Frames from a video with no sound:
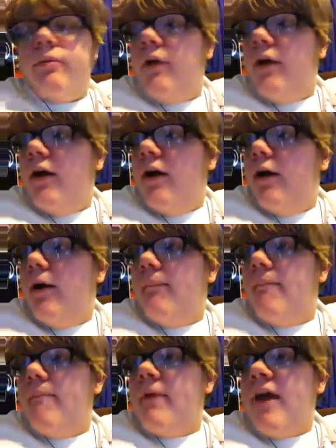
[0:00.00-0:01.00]

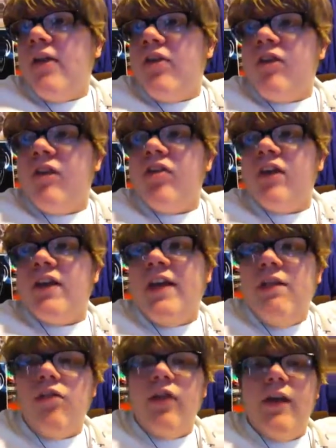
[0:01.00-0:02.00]
and since then,
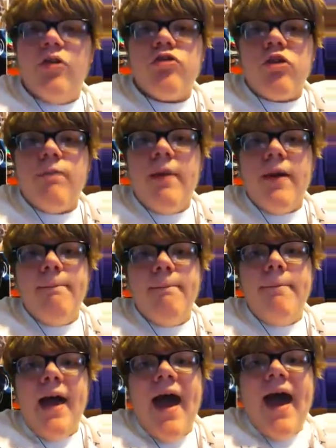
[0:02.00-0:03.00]
Heath Slater's just been
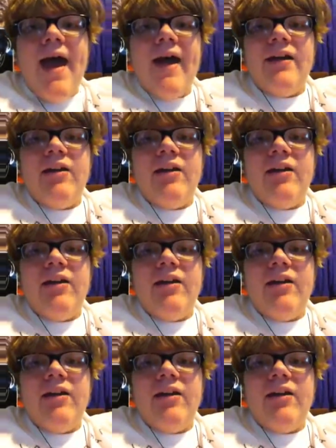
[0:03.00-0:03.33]
bad.